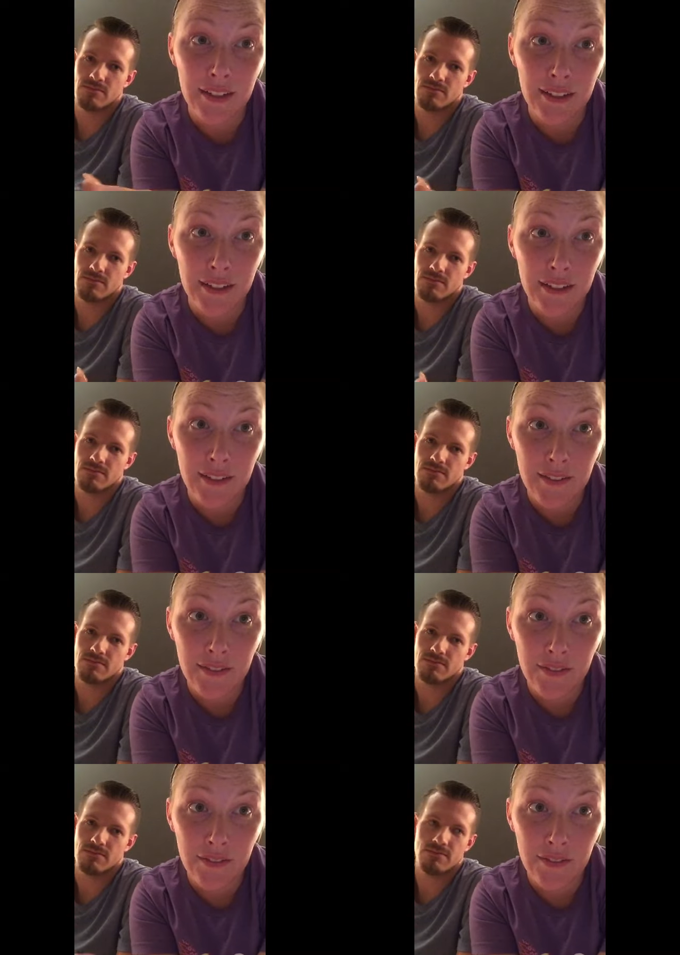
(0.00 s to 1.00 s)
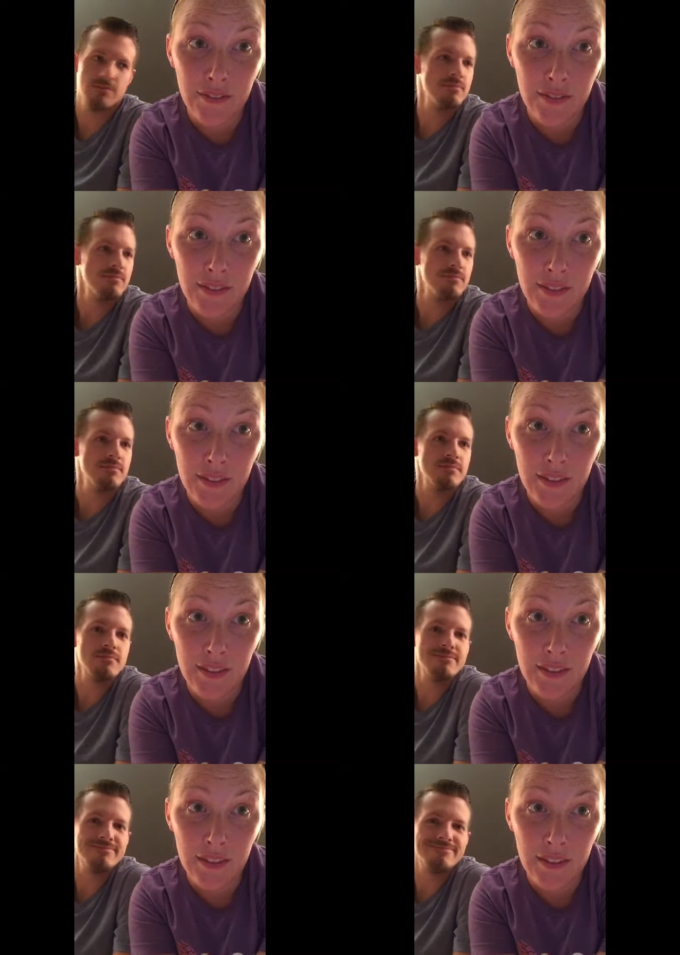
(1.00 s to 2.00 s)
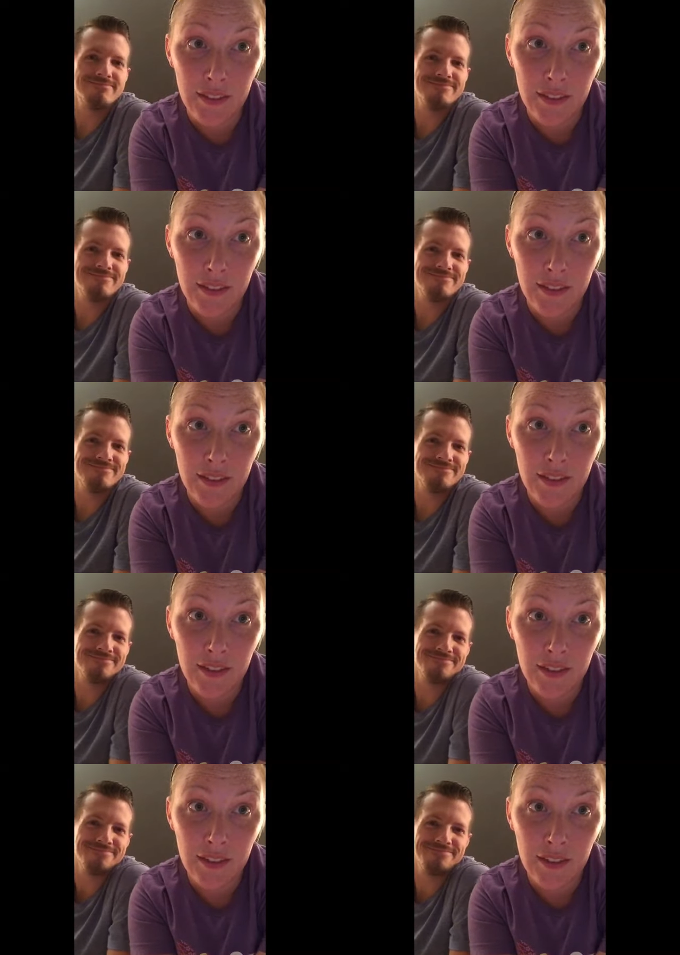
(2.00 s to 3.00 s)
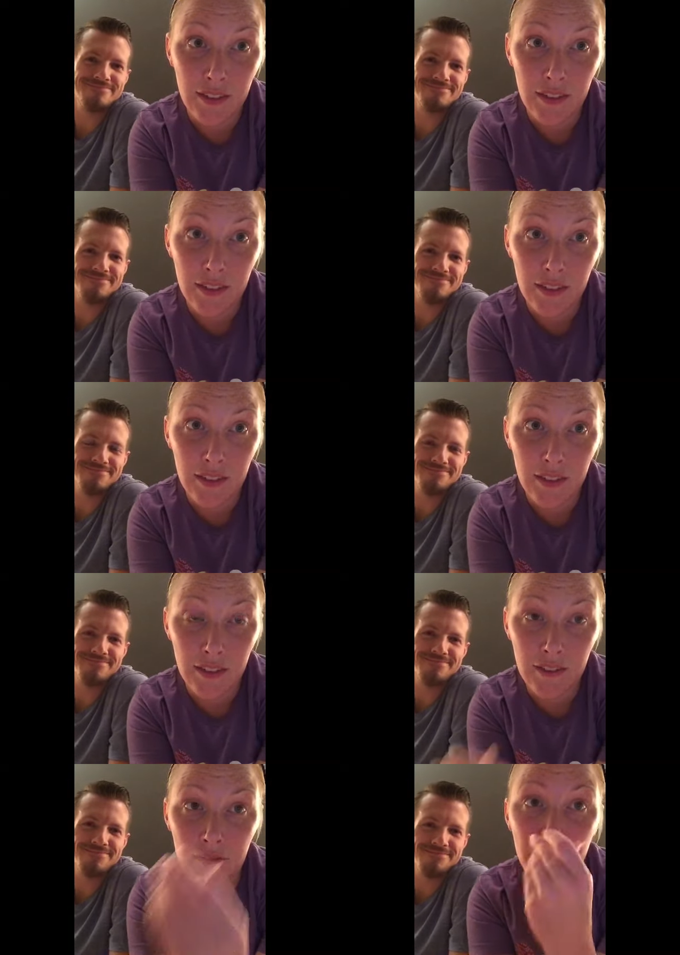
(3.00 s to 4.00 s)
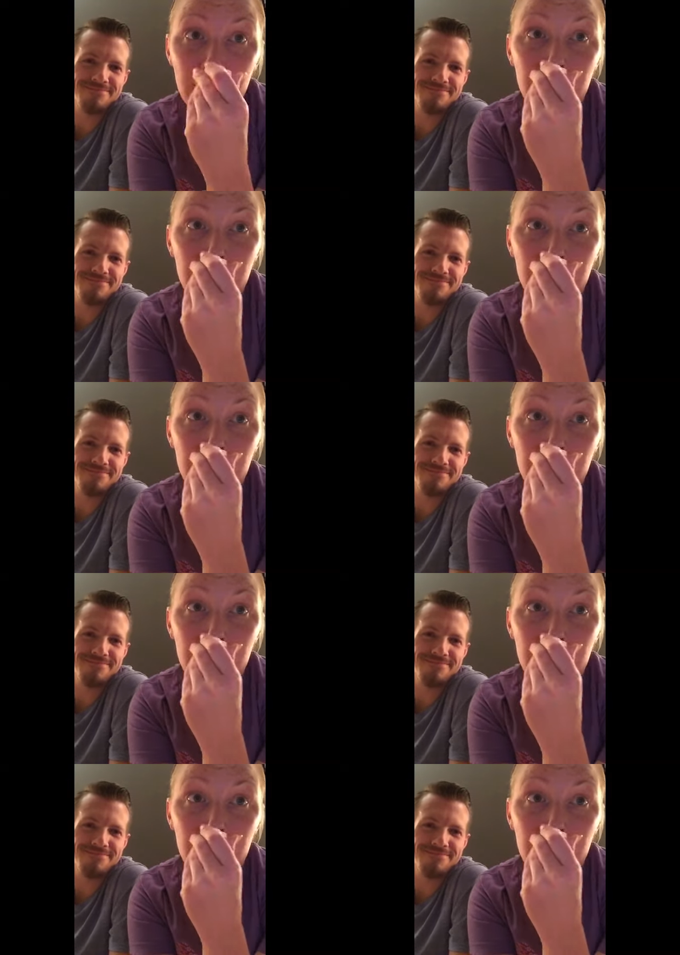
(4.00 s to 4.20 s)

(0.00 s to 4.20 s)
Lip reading: No one is speaking in this clip.